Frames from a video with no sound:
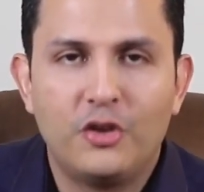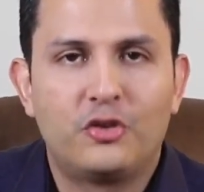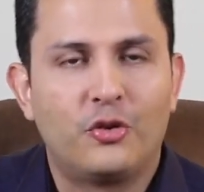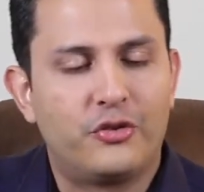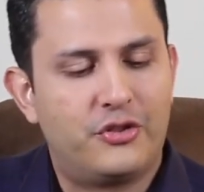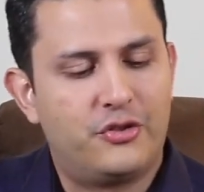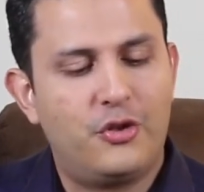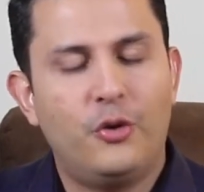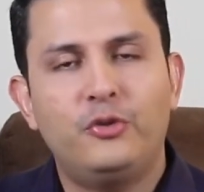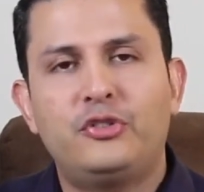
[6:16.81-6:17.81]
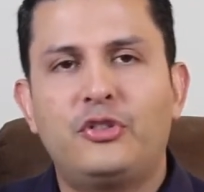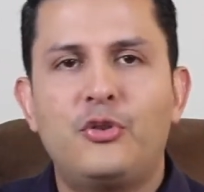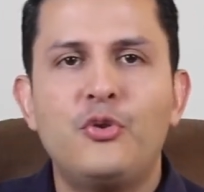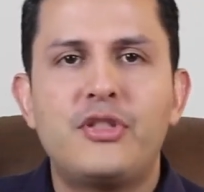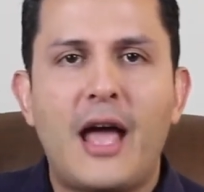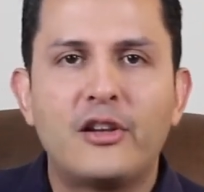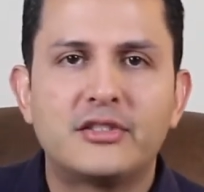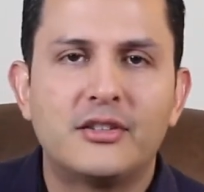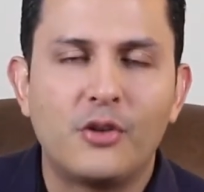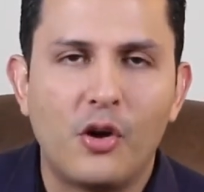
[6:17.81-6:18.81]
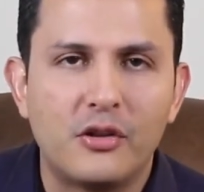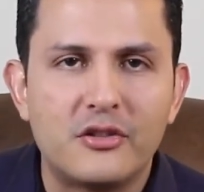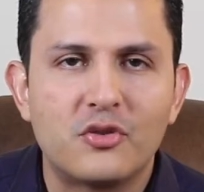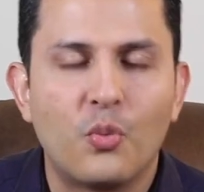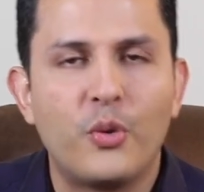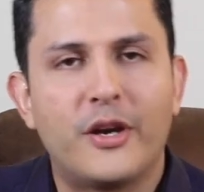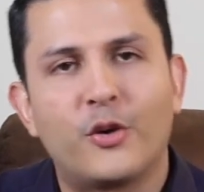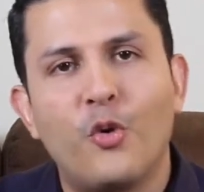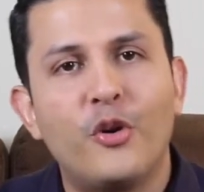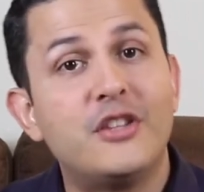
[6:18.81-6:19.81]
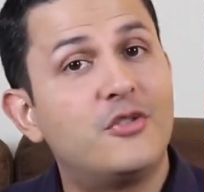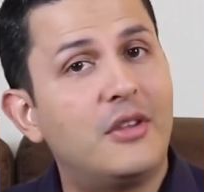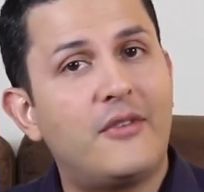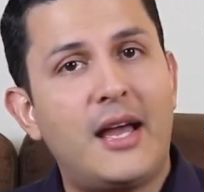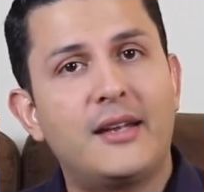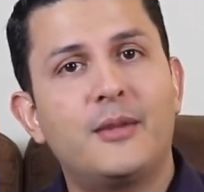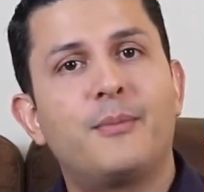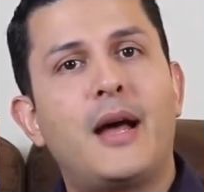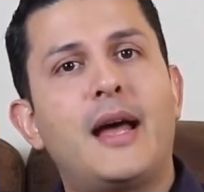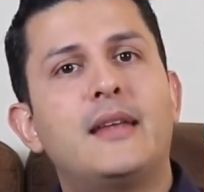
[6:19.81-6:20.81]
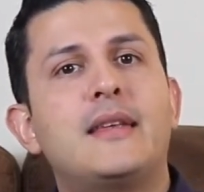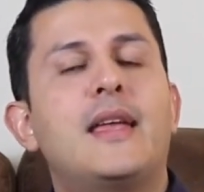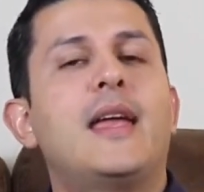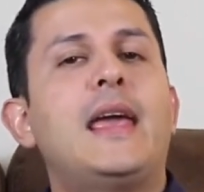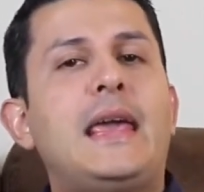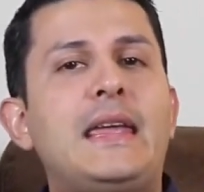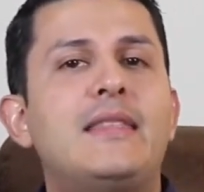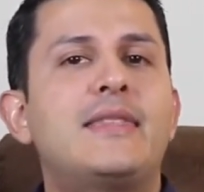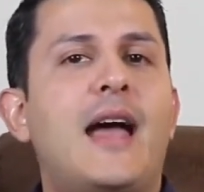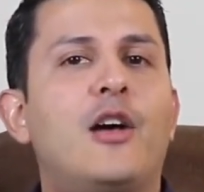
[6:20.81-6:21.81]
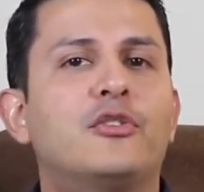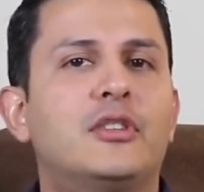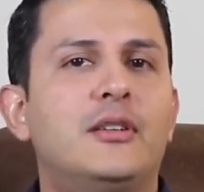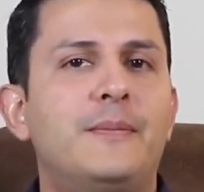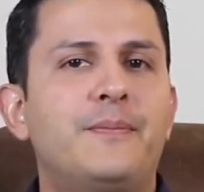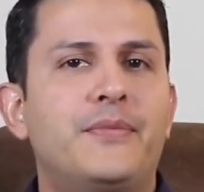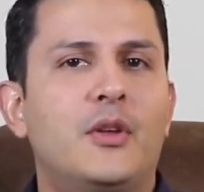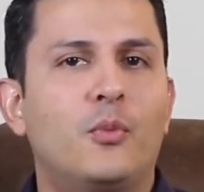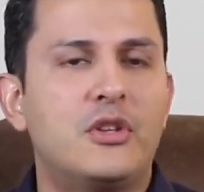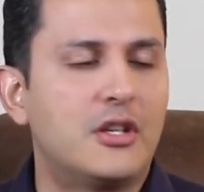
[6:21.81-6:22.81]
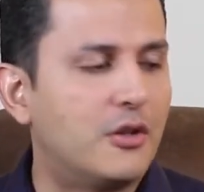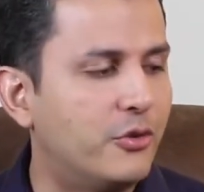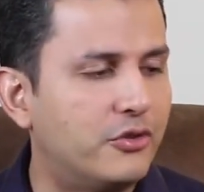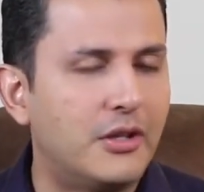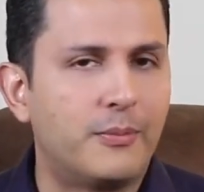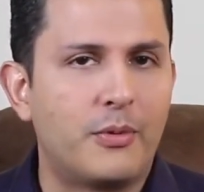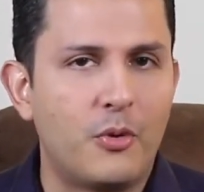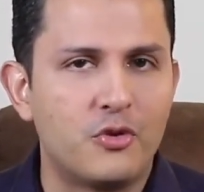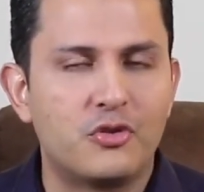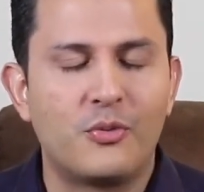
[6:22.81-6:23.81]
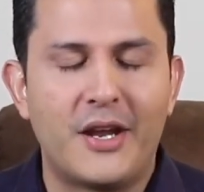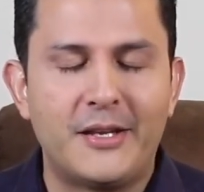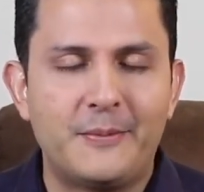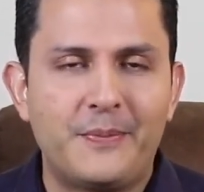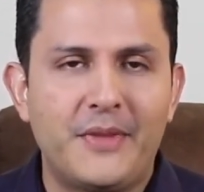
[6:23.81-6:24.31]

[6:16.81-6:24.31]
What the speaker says: So those $2,000, we are going to divide it by 8,000, which includes the promotion, right?